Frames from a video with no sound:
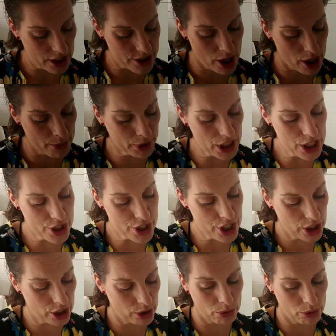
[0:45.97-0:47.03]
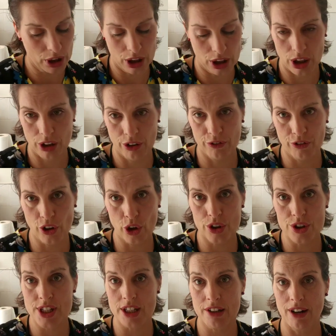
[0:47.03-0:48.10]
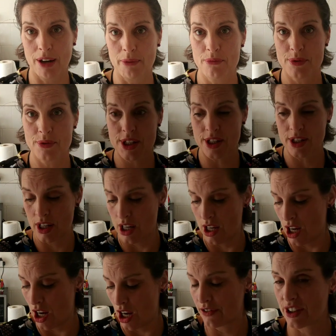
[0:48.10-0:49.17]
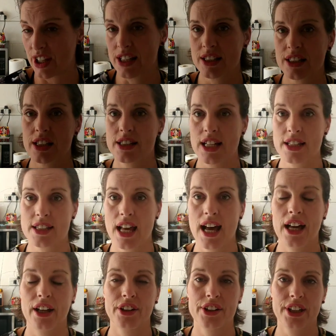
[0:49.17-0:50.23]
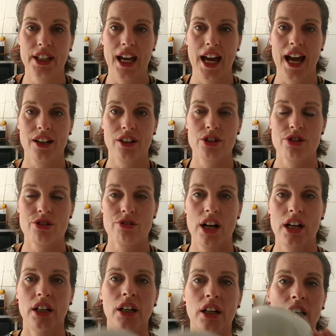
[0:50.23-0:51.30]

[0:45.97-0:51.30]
So I'm going to do 40 grams of this because that's a healthy extra,